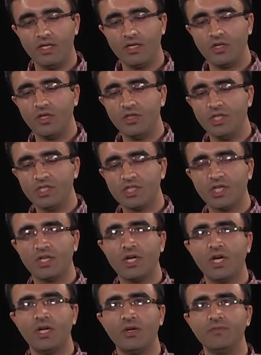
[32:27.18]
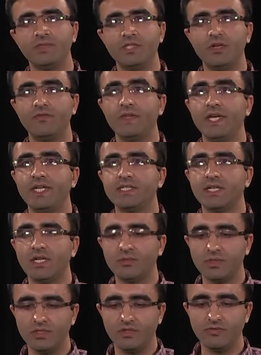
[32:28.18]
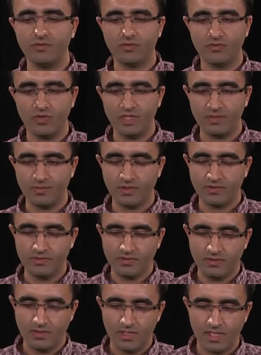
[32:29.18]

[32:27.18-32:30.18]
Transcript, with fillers: condition on observed x and observed treatment.